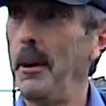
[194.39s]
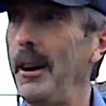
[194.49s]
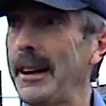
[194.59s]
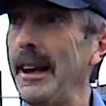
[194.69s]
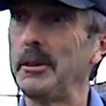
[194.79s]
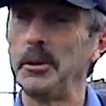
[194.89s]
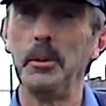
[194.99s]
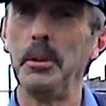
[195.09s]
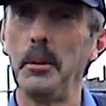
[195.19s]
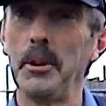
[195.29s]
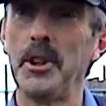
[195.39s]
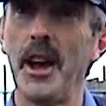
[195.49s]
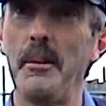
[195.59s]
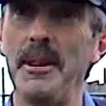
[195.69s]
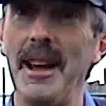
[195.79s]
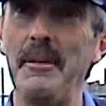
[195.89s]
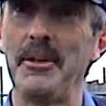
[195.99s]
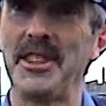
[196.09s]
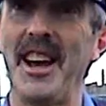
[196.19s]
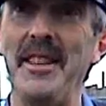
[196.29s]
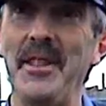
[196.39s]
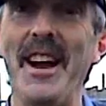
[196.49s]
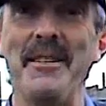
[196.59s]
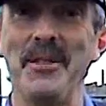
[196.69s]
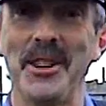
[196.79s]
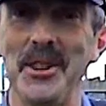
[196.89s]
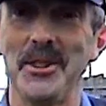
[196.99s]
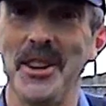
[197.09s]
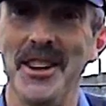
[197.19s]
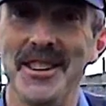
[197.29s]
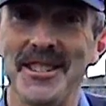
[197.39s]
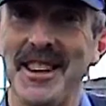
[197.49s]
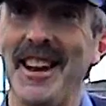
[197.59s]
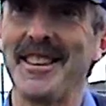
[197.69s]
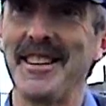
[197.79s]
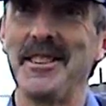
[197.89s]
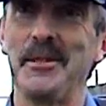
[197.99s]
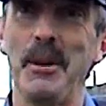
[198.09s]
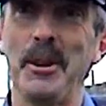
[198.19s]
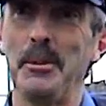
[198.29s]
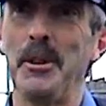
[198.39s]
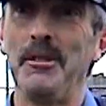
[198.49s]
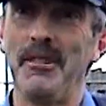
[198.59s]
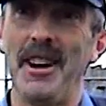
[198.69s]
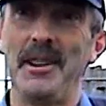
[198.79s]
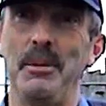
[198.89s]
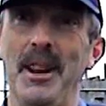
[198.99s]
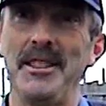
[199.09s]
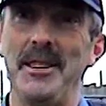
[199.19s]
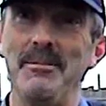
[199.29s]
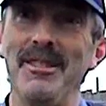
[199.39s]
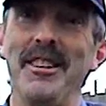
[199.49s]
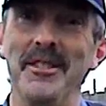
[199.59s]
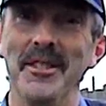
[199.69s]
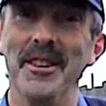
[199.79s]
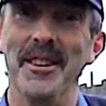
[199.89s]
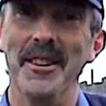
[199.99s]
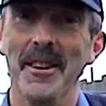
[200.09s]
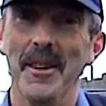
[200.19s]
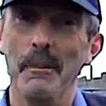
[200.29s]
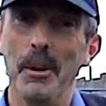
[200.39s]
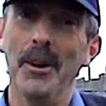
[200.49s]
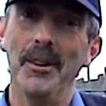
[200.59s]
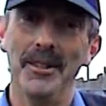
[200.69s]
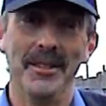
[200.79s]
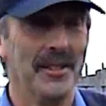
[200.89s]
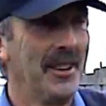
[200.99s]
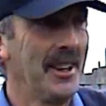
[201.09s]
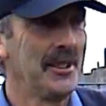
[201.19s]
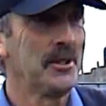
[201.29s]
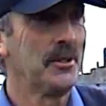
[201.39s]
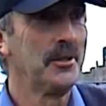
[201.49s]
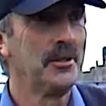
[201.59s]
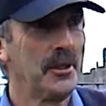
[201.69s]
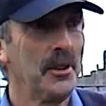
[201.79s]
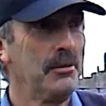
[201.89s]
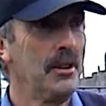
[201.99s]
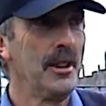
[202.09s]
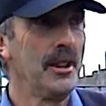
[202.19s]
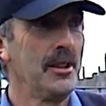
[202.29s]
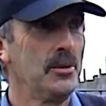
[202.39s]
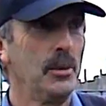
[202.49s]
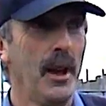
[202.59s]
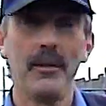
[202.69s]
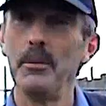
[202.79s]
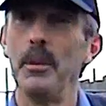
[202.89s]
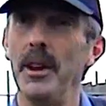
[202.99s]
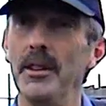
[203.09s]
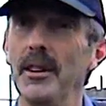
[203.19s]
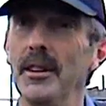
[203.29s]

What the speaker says: My council will probably shout me down for saying that, because Skegness is supposed to be the driest place in Britain, but the last 2 or 3 years we haven't been.